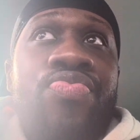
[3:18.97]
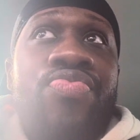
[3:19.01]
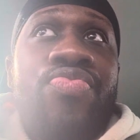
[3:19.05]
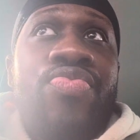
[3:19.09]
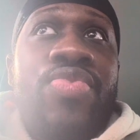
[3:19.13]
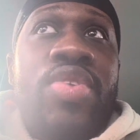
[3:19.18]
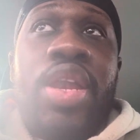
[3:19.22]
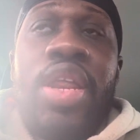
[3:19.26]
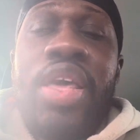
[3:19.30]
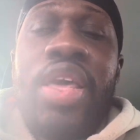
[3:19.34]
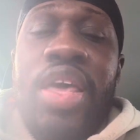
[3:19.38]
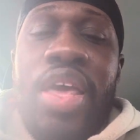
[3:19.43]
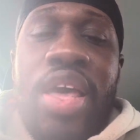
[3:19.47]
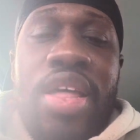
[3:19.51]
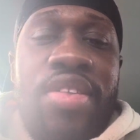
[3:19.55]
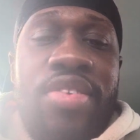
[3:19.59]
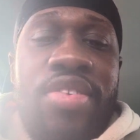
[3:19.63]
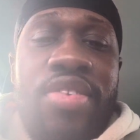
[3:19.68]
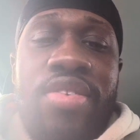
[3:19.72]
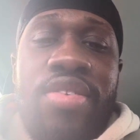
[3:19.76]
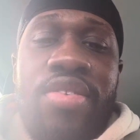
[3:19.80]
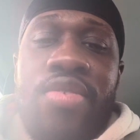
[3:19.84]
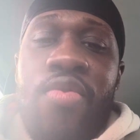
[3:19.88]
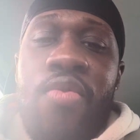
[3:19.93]

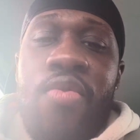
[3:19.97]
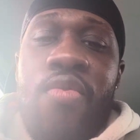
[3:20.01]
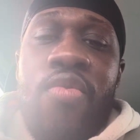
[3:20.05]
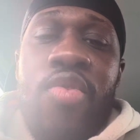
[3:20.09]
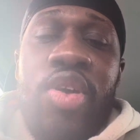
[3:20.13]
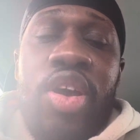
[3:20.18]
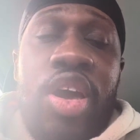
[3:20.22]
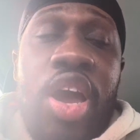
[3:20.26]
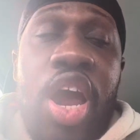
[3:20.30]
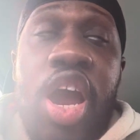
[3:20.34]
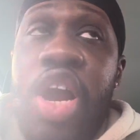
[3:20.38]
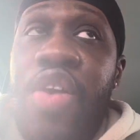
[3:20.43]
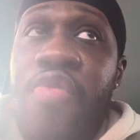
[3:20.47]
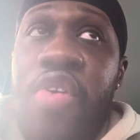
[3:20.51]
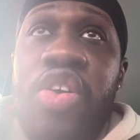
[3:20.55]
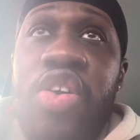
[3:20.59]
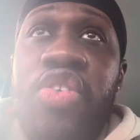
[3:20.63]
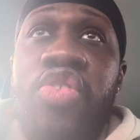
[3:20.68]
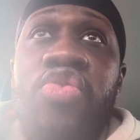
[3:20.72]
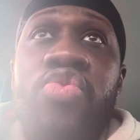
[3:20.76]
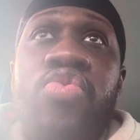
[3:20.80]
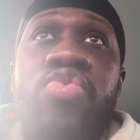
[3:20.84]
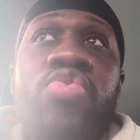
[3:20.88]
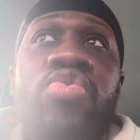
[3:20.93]
against Gary
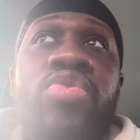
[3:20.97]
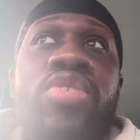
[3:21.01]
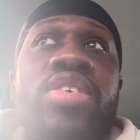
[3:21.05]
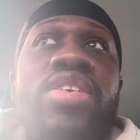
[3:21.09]
Russell,